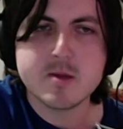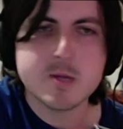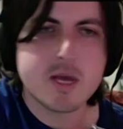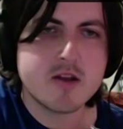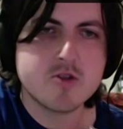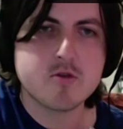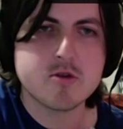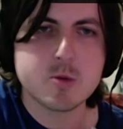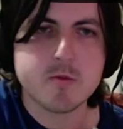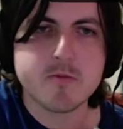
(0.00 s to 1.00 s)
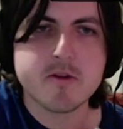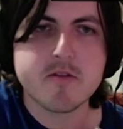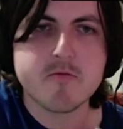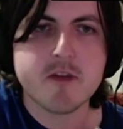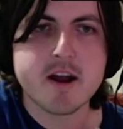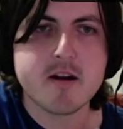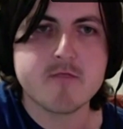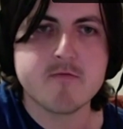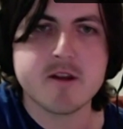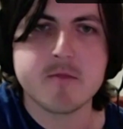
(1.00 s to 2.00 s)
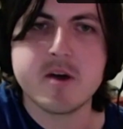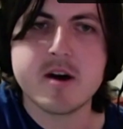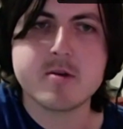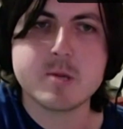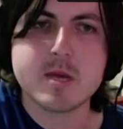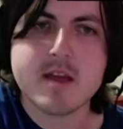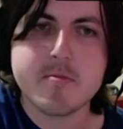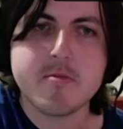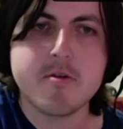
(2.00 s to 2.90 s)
and George's were pretty rare Rickenbackers at that point.